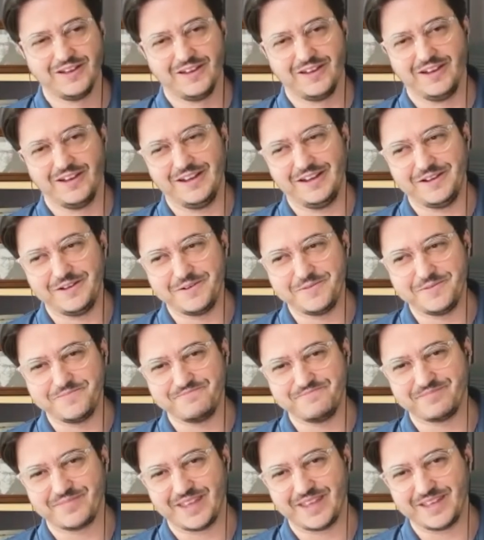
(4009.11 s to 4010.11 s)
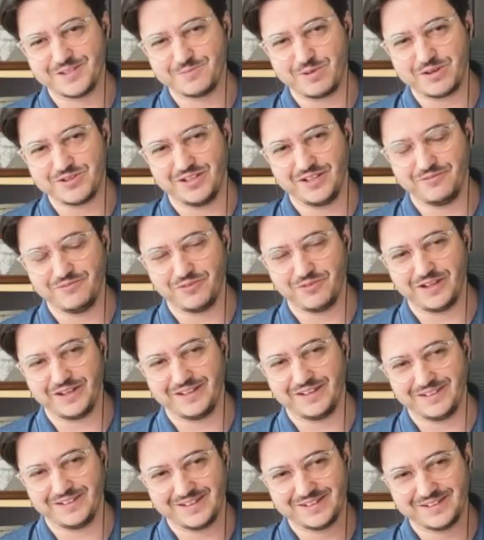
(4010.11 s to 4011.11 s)
um, especially for
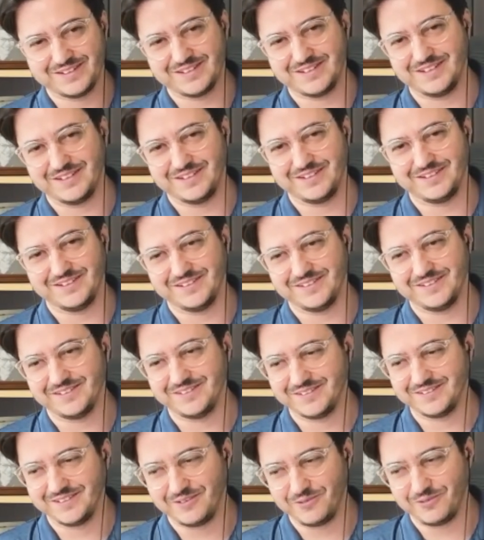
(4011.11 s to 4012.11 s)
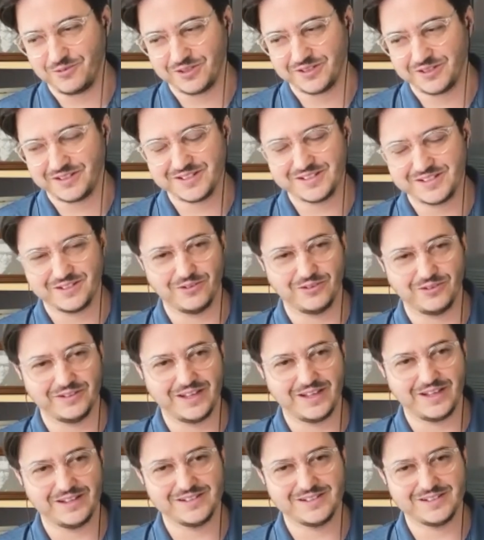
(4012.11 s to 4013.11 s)
like next uh, quarters and all
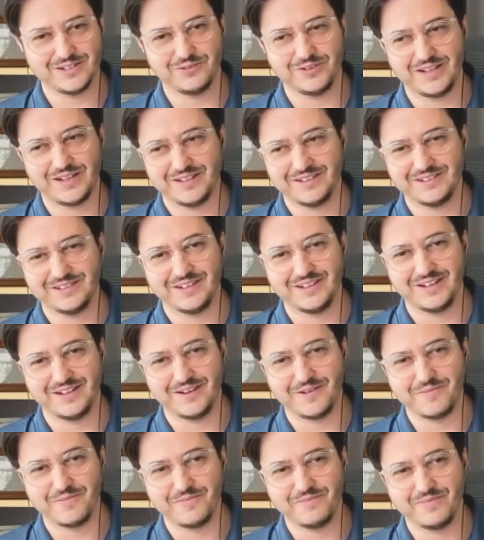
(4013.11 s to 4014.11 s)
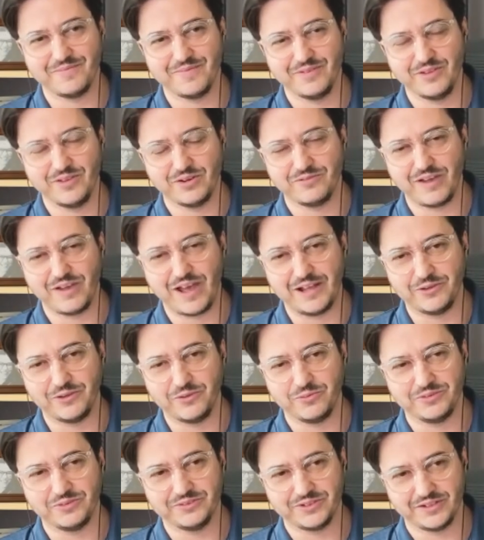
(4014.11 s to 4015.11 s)
that, so that um, their
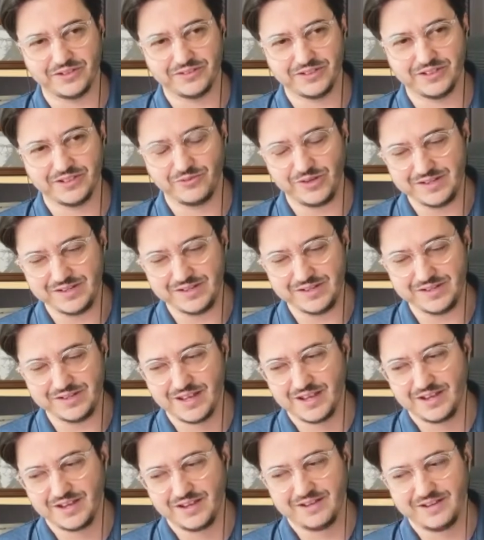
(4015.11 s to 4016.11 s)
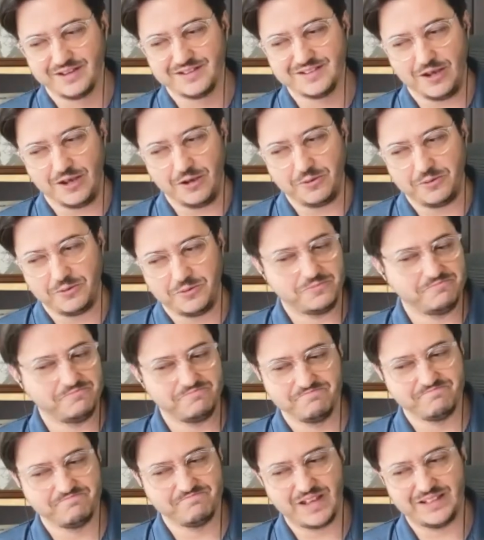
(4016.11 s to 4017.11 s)
value will not decrease. So
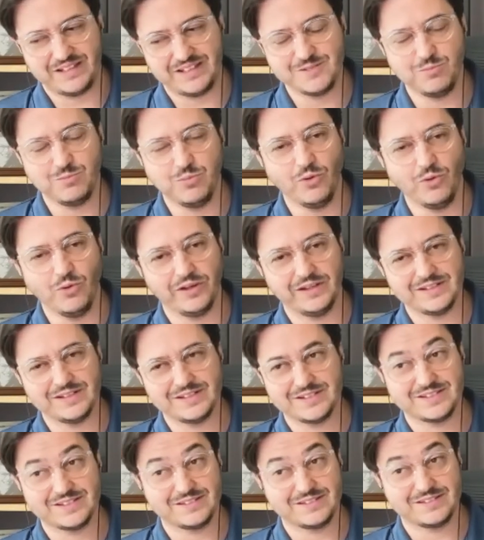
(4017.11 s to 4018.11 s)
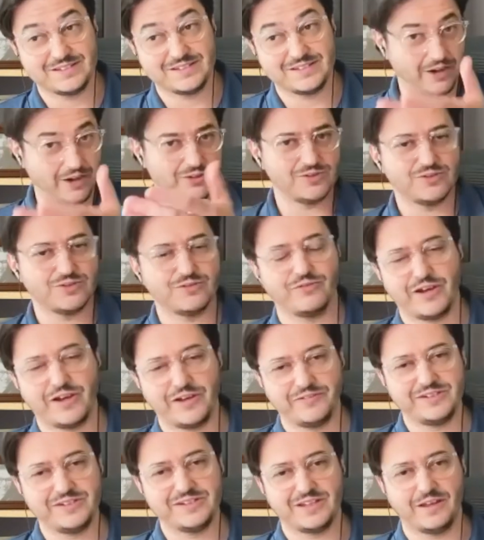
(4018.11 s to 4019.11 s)
at this point, it's just how to
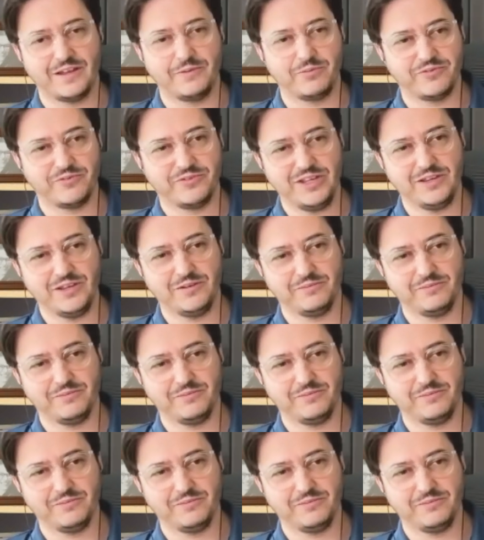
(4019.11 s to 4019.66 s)
survive this type of theme